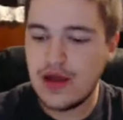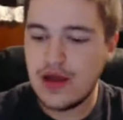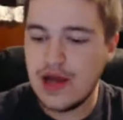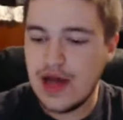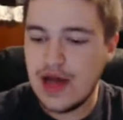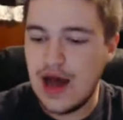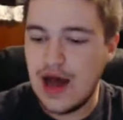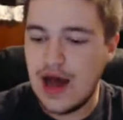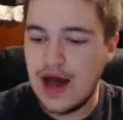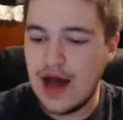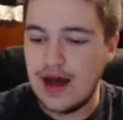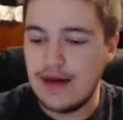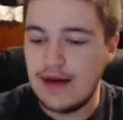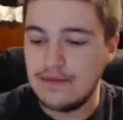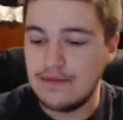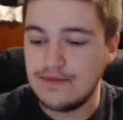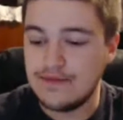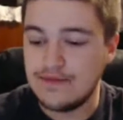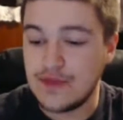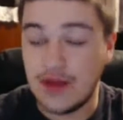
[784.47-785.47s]

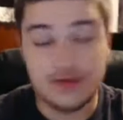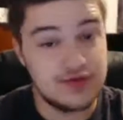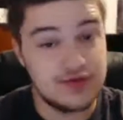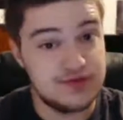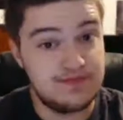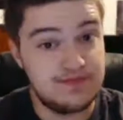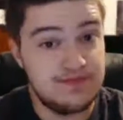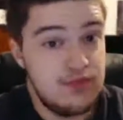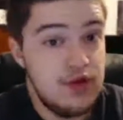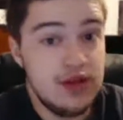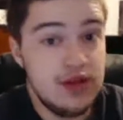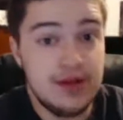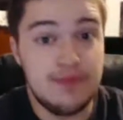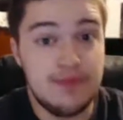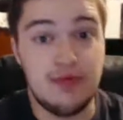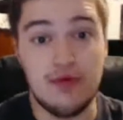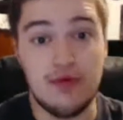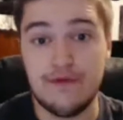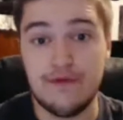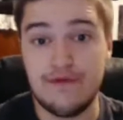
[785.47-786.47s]
I was really
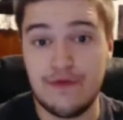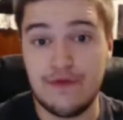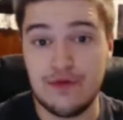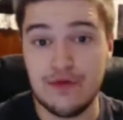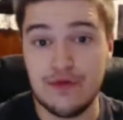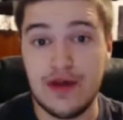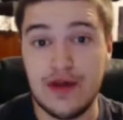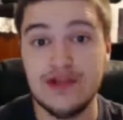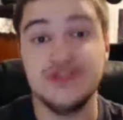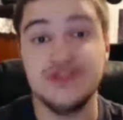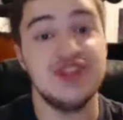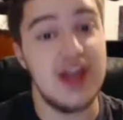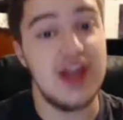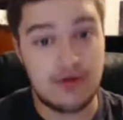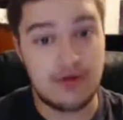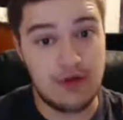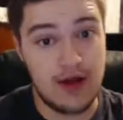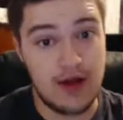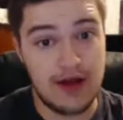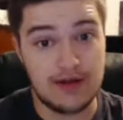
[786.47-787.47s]
pulling for, and
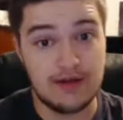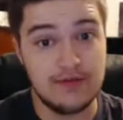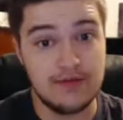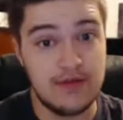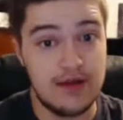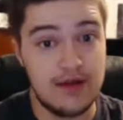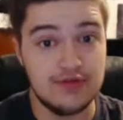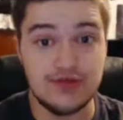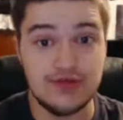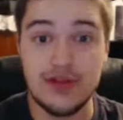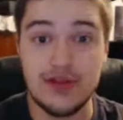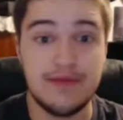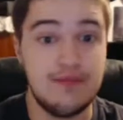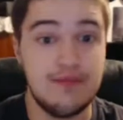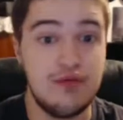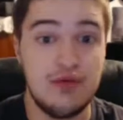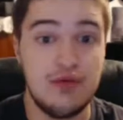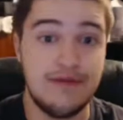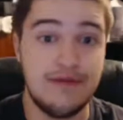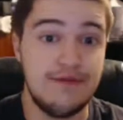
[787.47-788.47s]
Zack Ryder. I was really
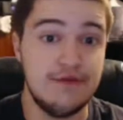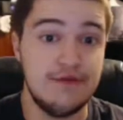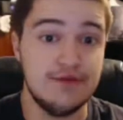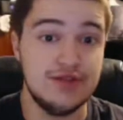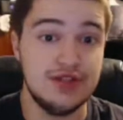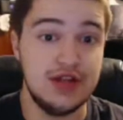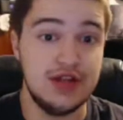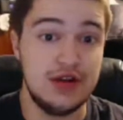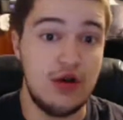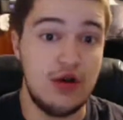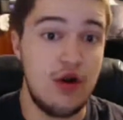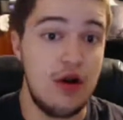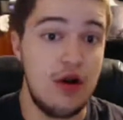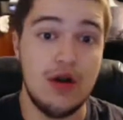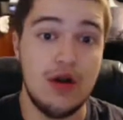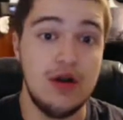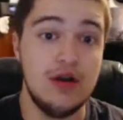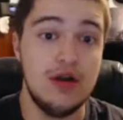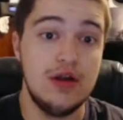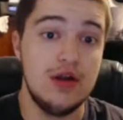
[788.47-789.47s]
pulling for Sin
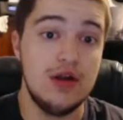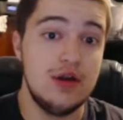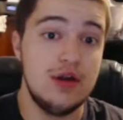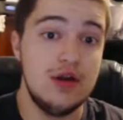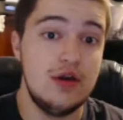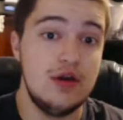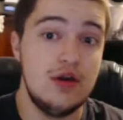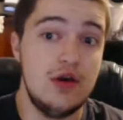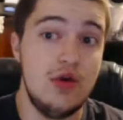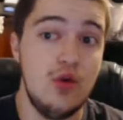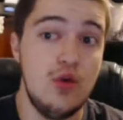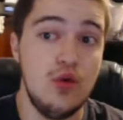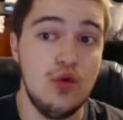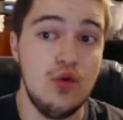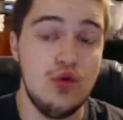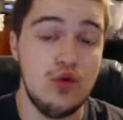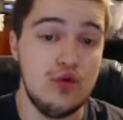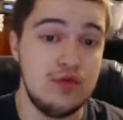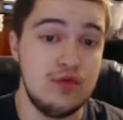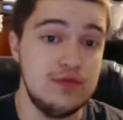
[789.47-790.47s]
Cara
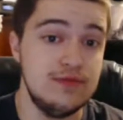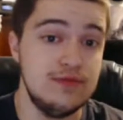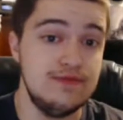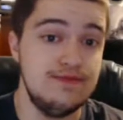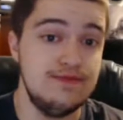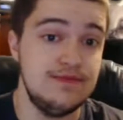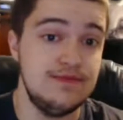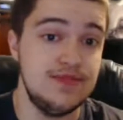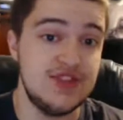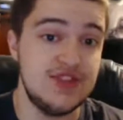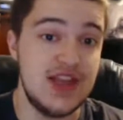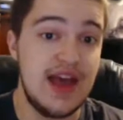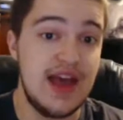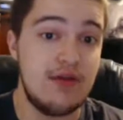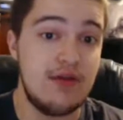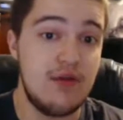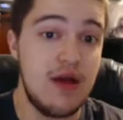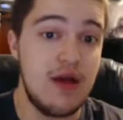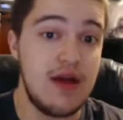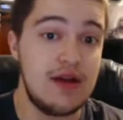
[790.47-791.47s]
or
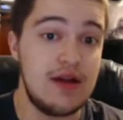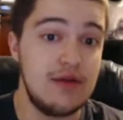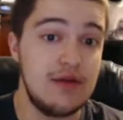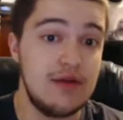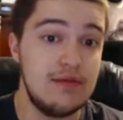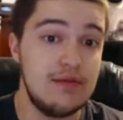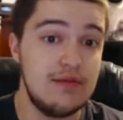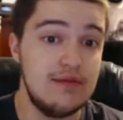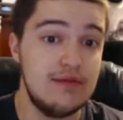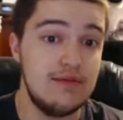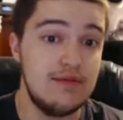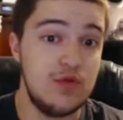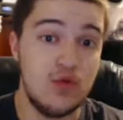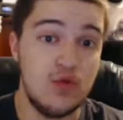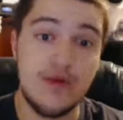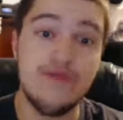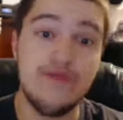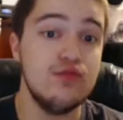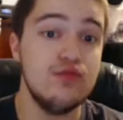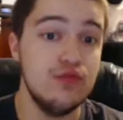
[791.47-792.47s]
Zack Ryder
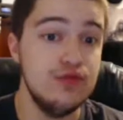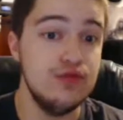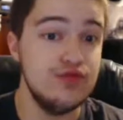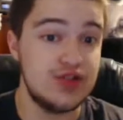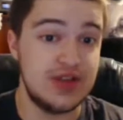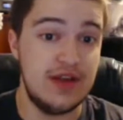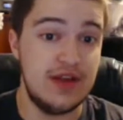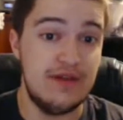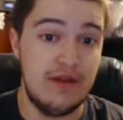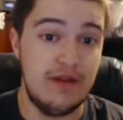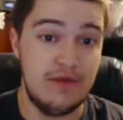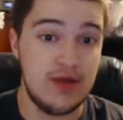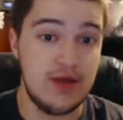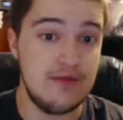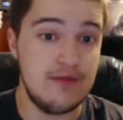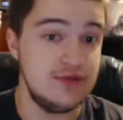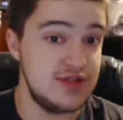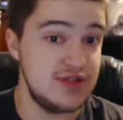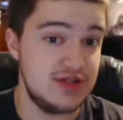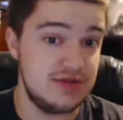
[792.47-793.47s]
or even Rusev.
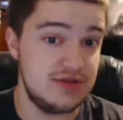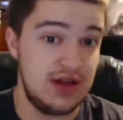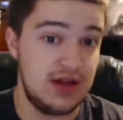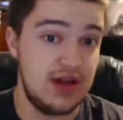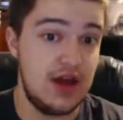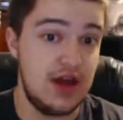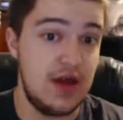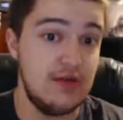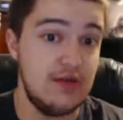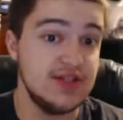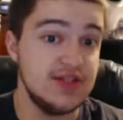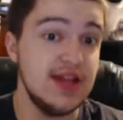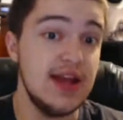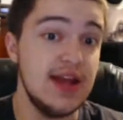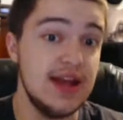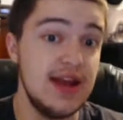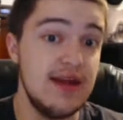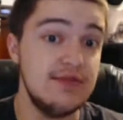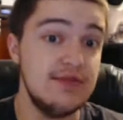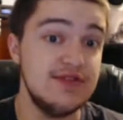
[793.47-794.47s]

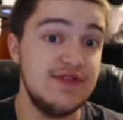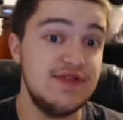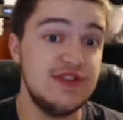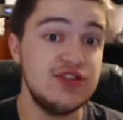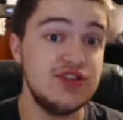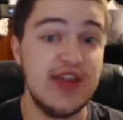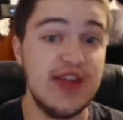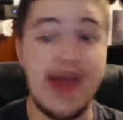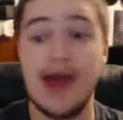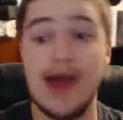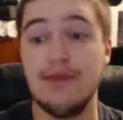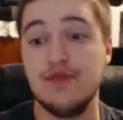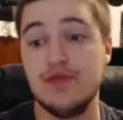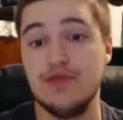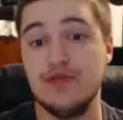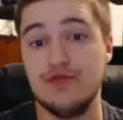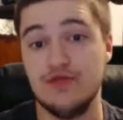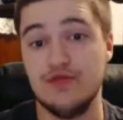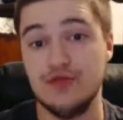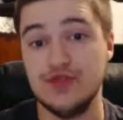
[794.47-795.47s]
I was eventually happy
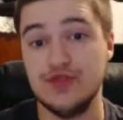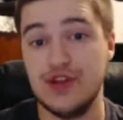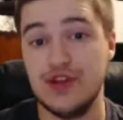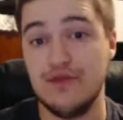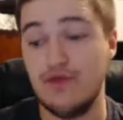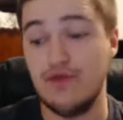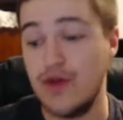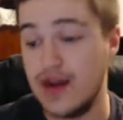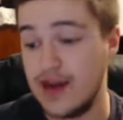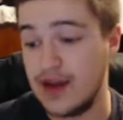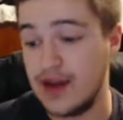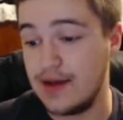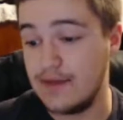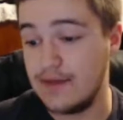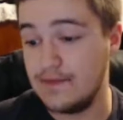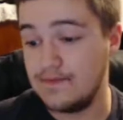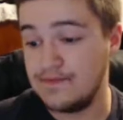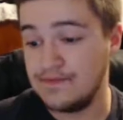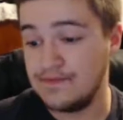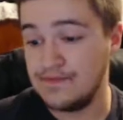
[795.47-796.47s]
with Rusev winning.
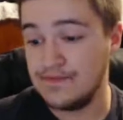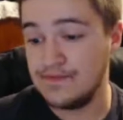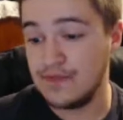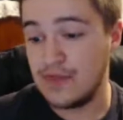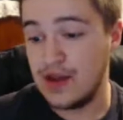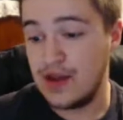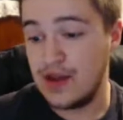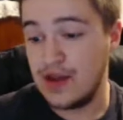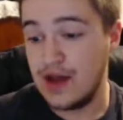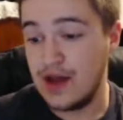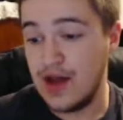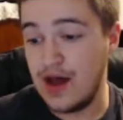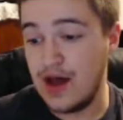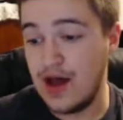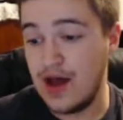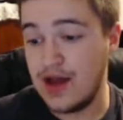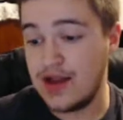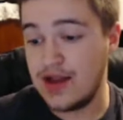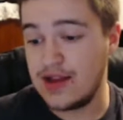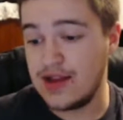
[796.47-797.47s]

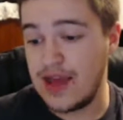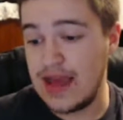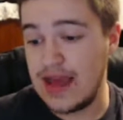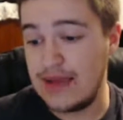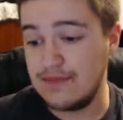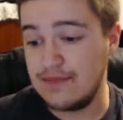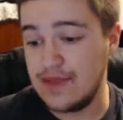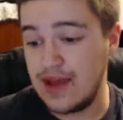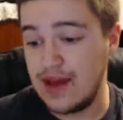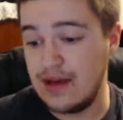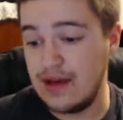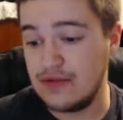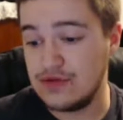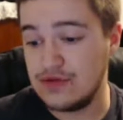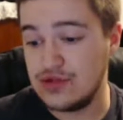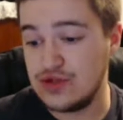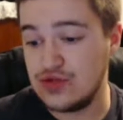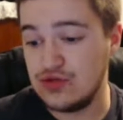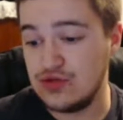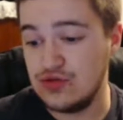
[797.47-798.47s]
It came down
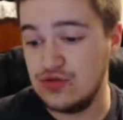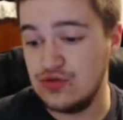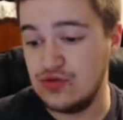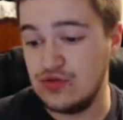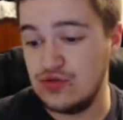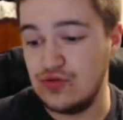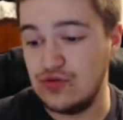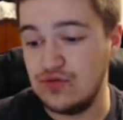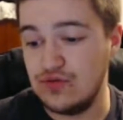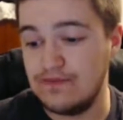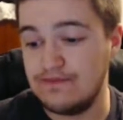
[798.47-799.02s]
to,